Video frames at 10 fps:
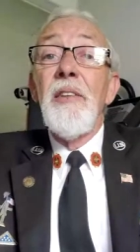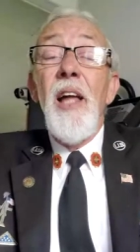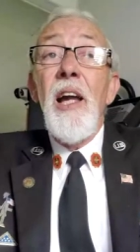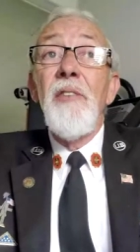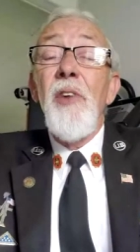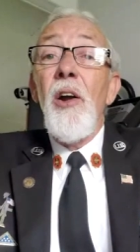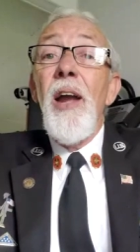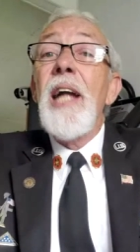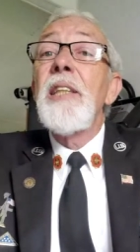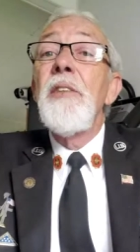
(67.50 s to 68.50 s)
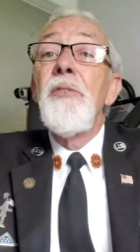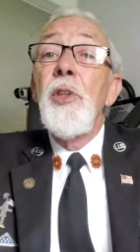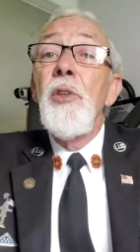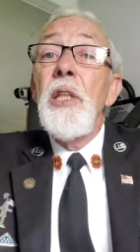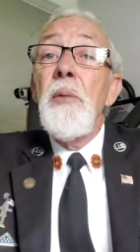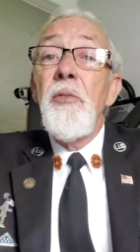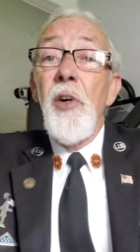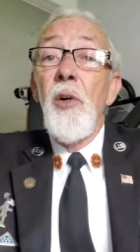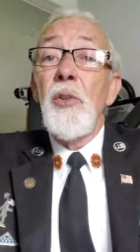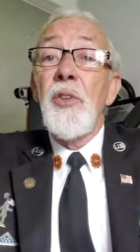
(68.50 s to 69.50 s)
A lot of our active duty
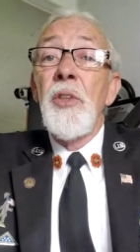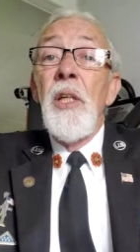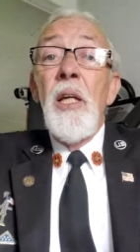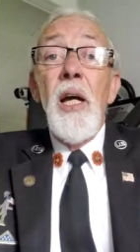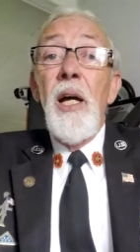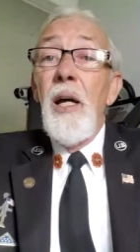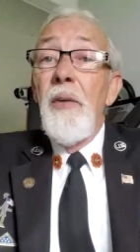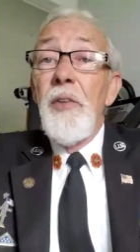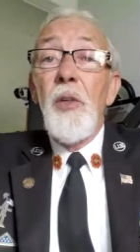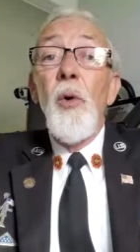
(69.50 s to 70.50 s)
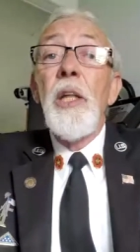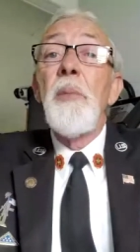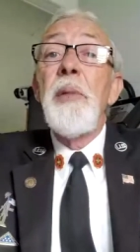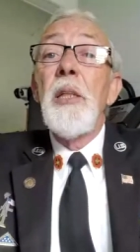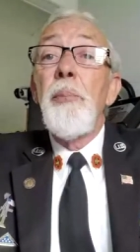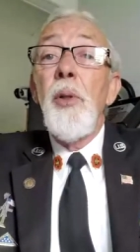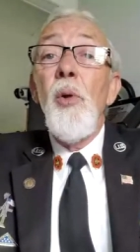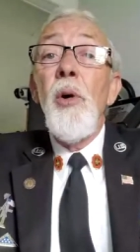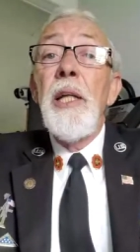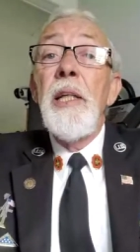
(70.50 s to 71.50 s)
folks, uh, they're going to be
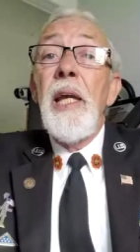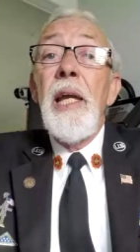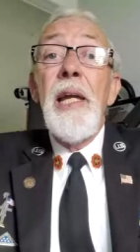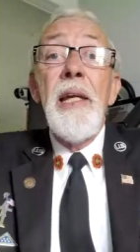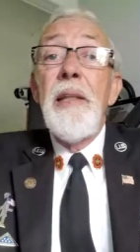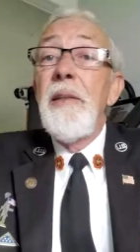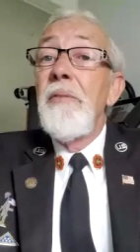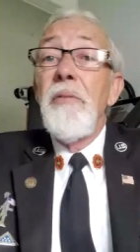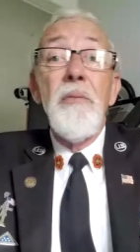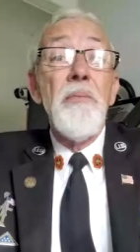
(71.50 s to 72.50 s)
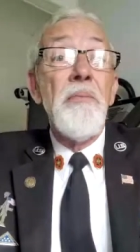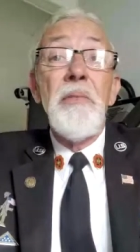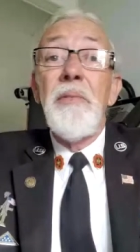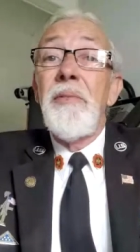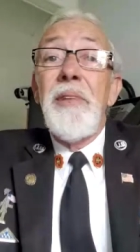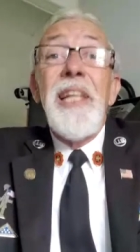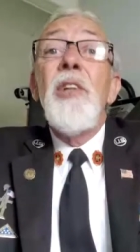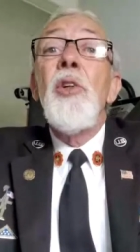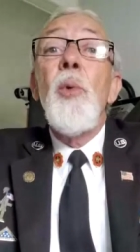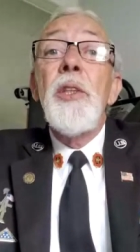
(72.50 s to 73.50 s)
deployed and they
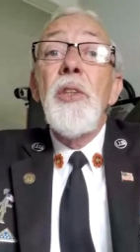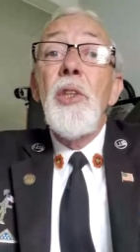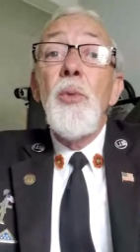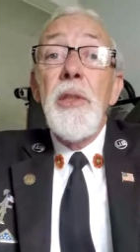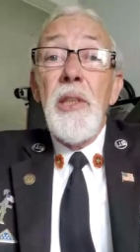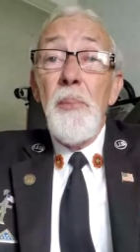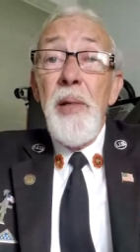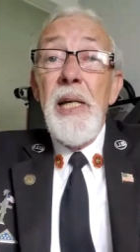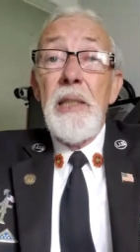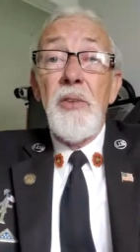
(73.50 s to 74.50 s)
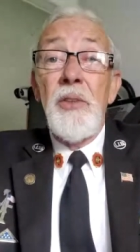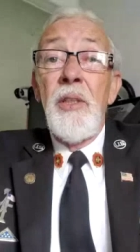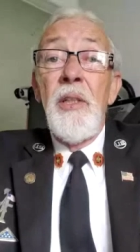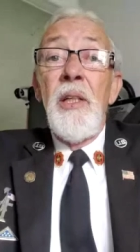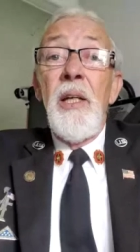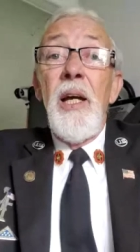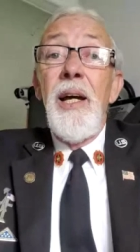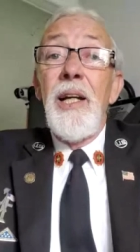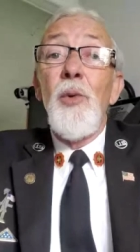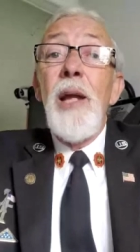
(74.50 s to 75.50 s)
don't know what to do with their pets.
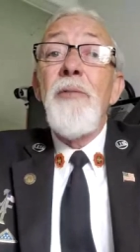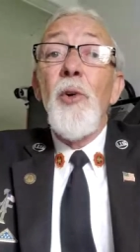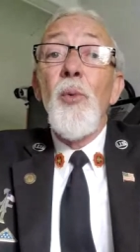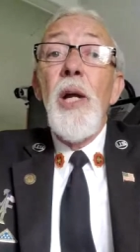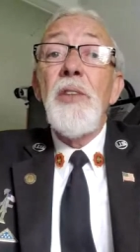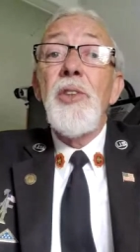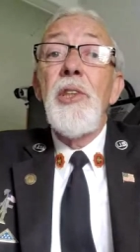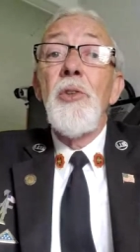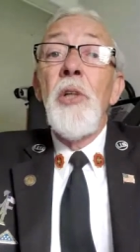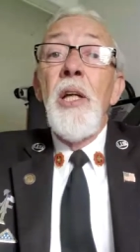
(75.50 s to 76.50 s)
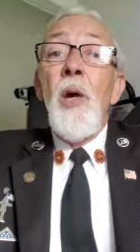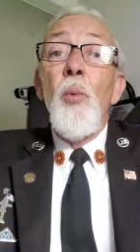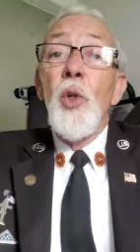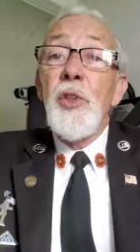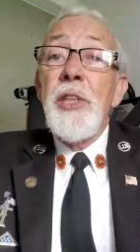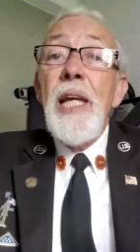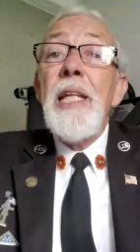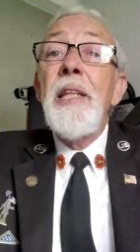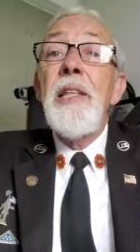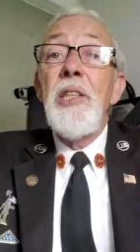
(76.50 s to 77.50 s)
Uh, Grateful Rescue will
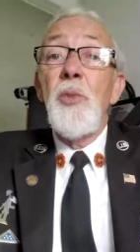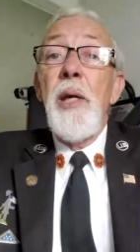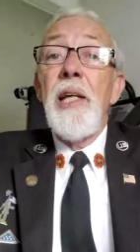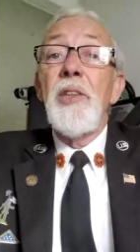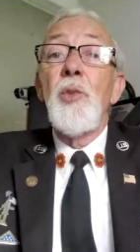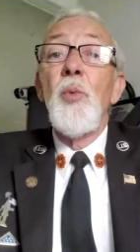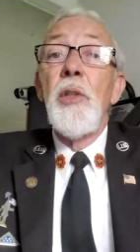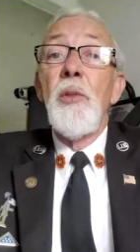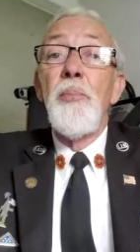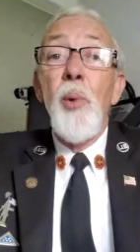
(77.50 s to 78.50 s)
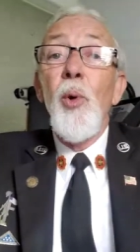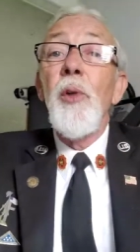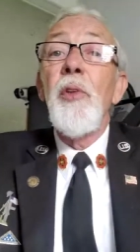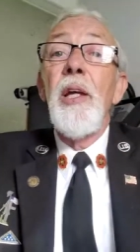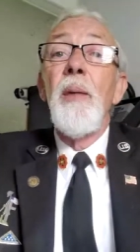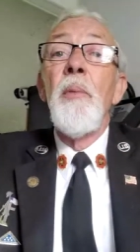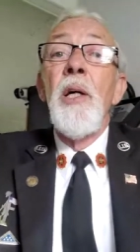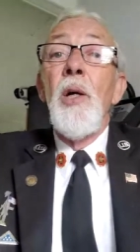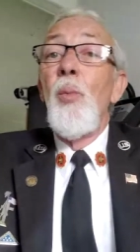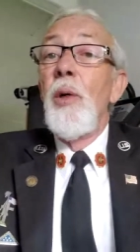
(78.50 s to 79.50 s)
take these pets, will board them,
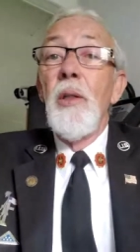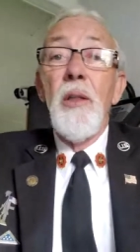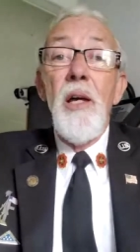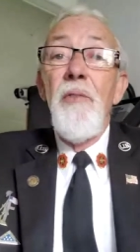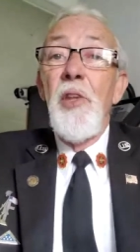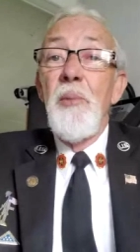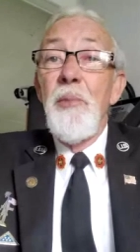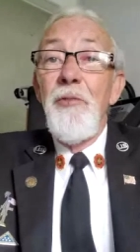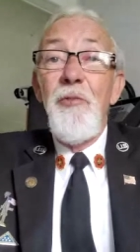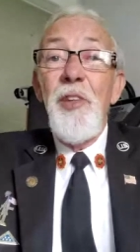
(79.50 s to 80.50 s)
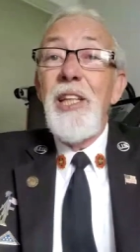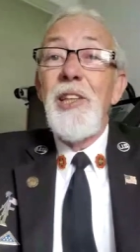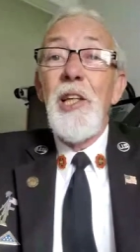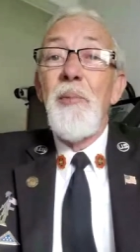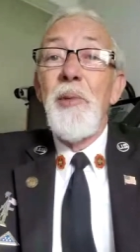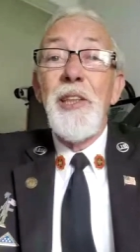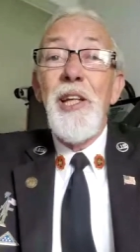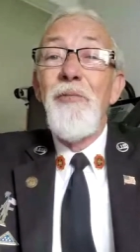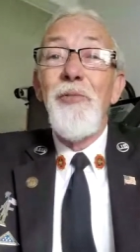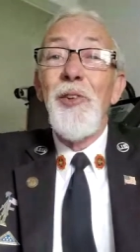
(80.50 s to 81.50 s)
will love them and feed them and
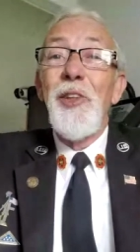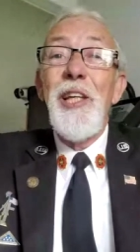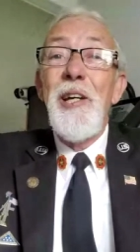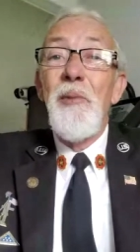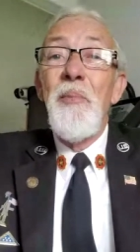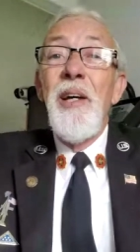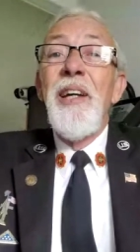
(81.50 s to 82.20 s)
comfort them